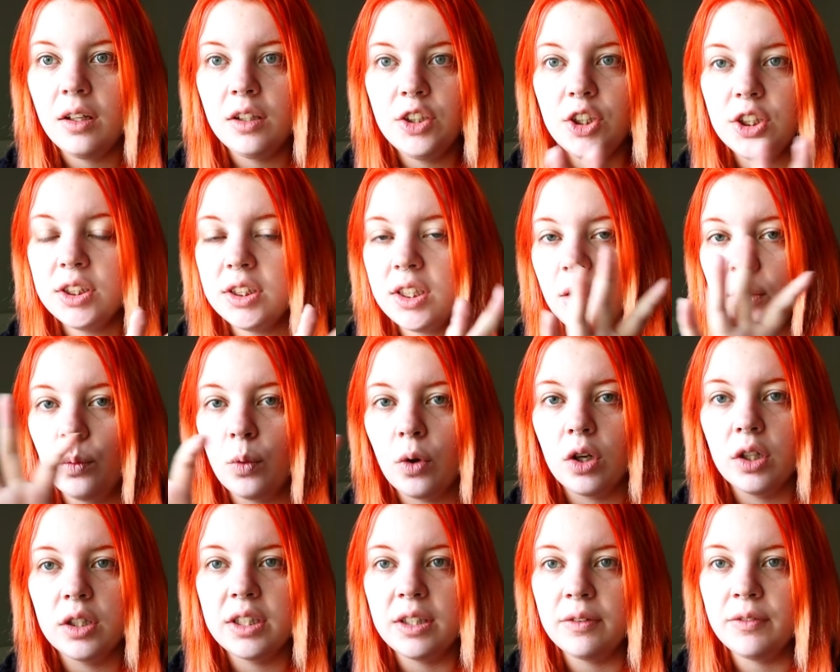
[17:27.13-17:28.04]
just a
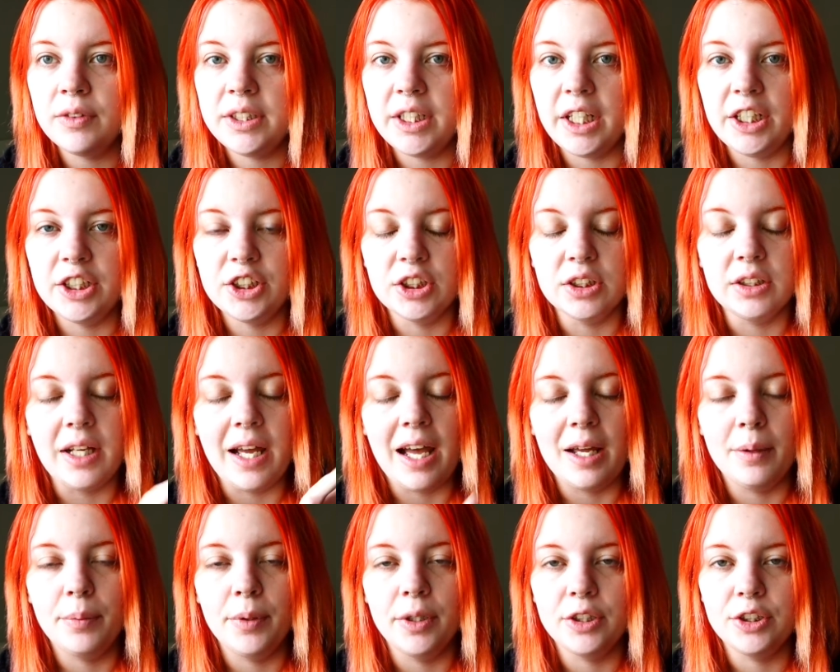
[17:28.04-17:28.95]
word invitation,
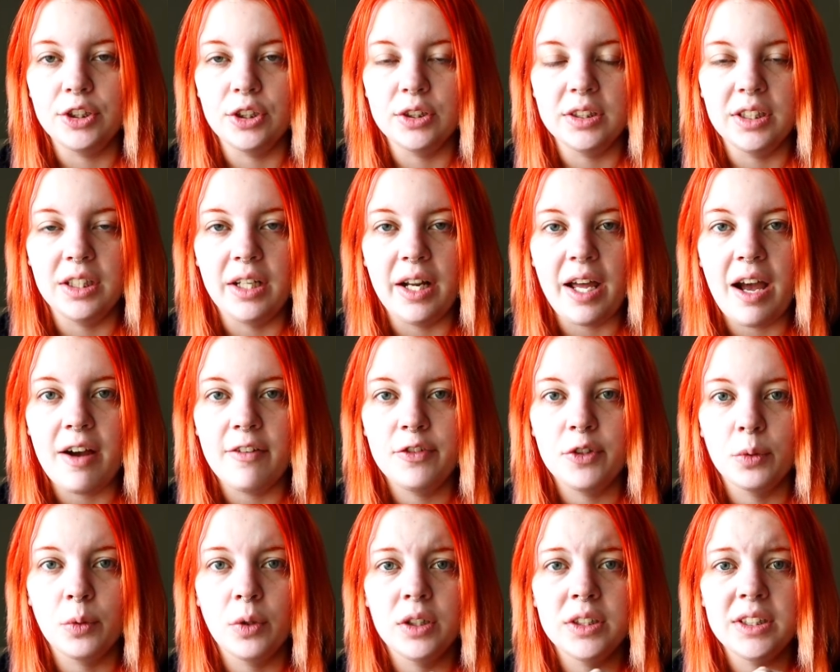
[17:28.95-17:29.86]
add pictures in
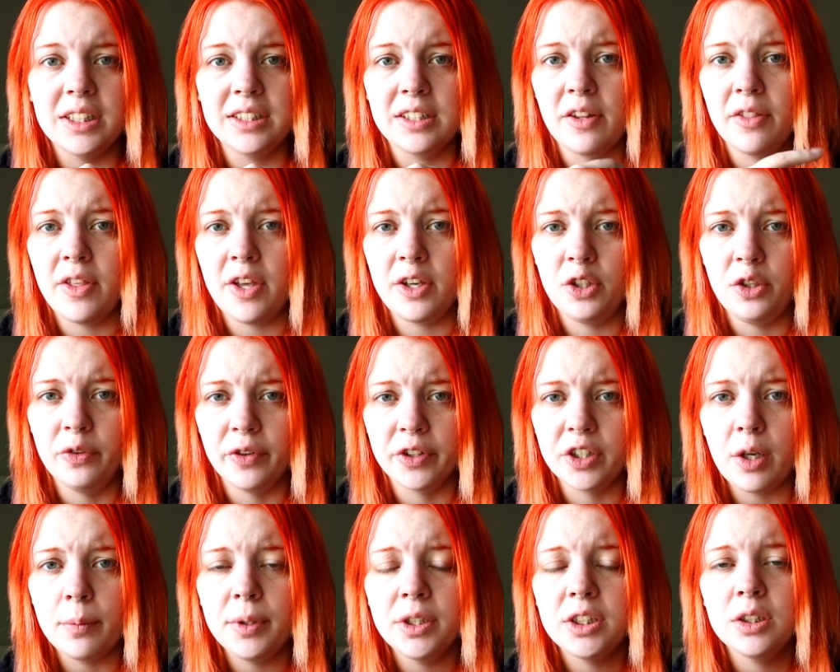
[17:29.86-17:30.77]
afterwards as a thank you for
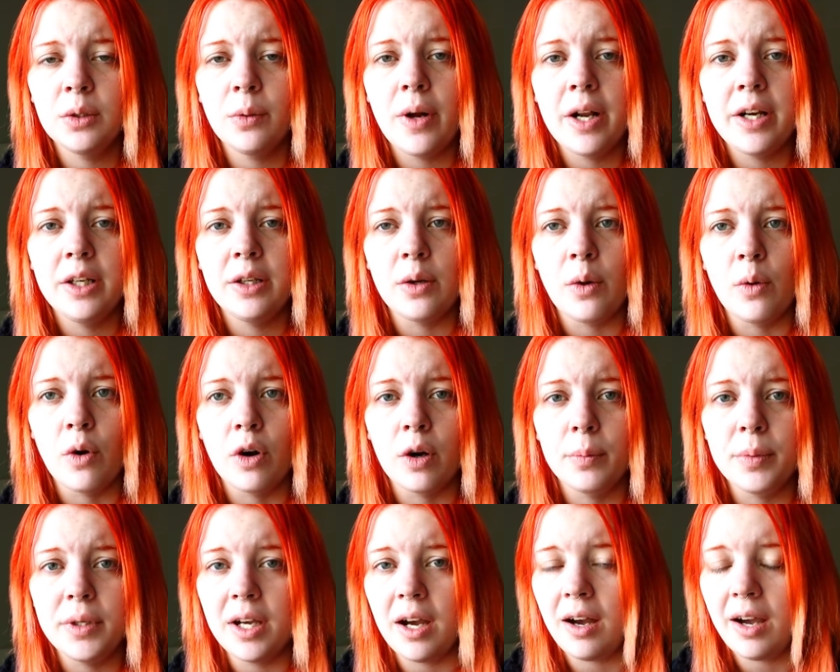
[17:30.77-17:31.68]
coming to the wedding,
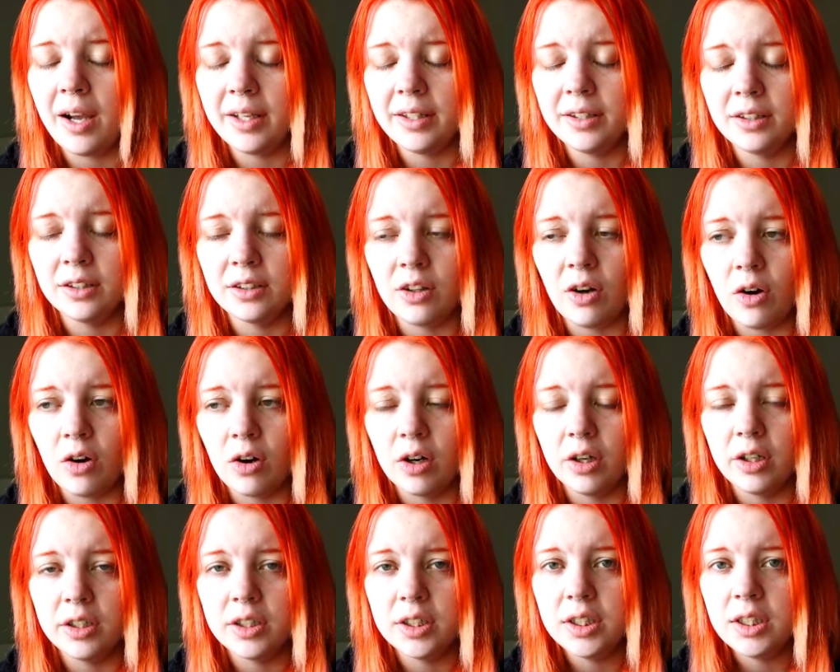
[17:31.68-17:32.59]
or behind the
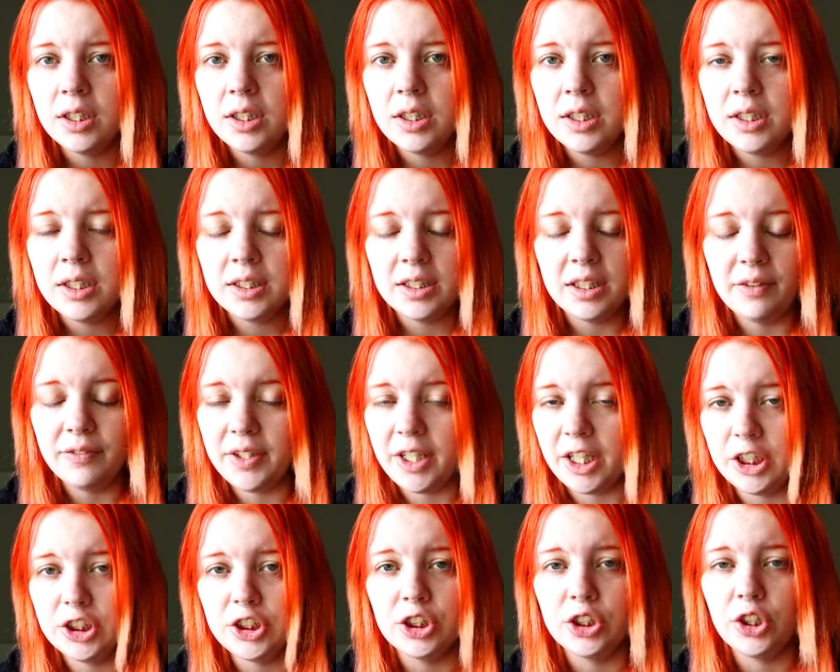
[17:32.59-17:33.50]
card, the
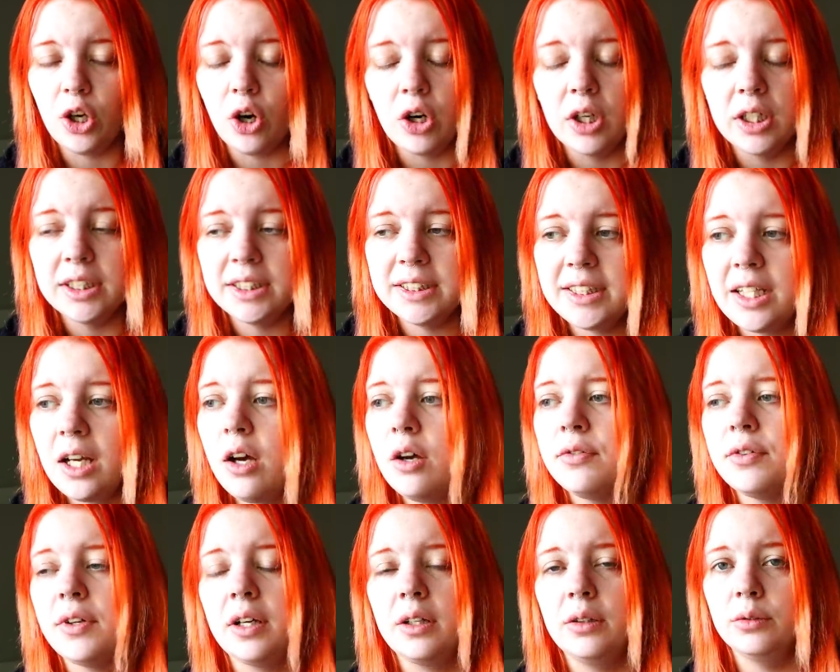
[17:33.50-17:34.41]
invitation card
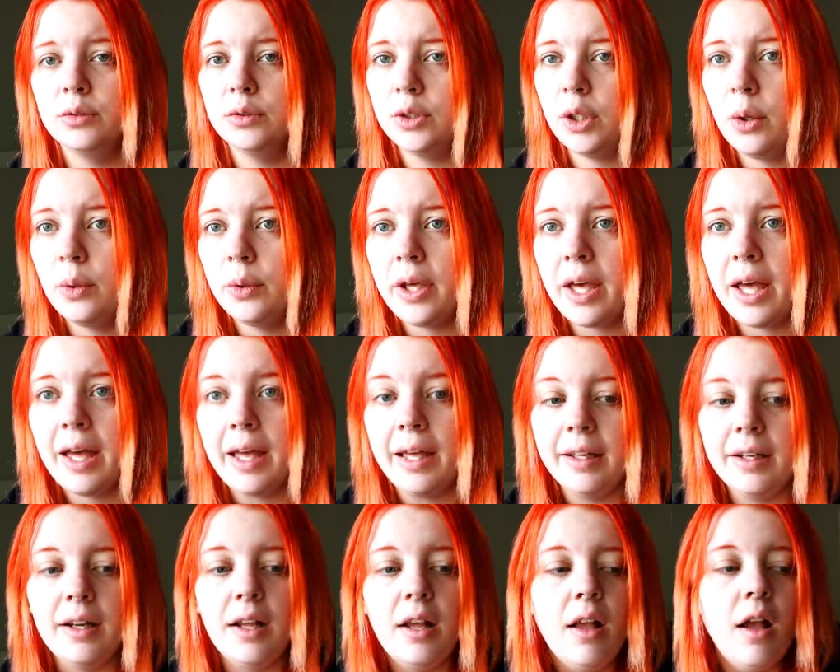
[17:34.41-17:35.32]
itself. I don't know
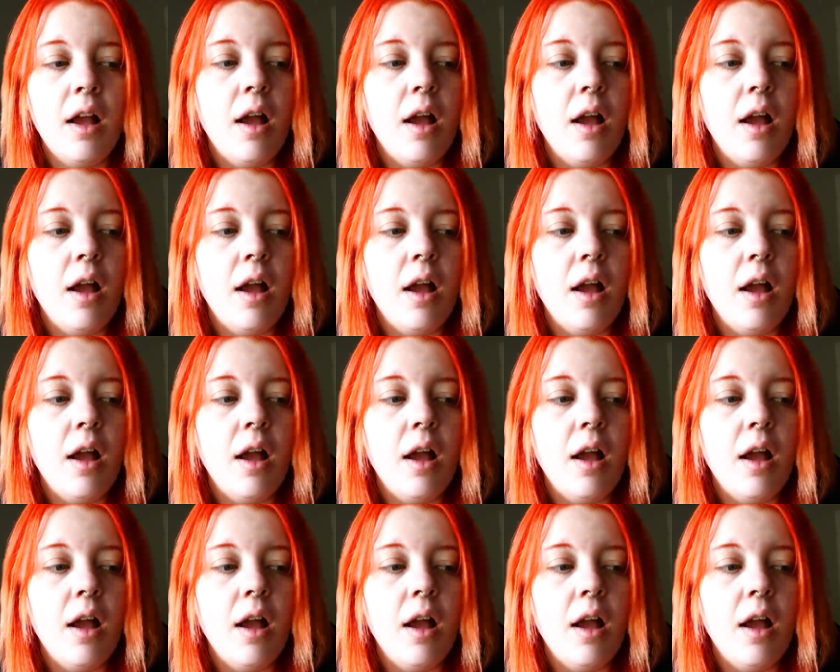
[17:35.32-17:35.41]
yet.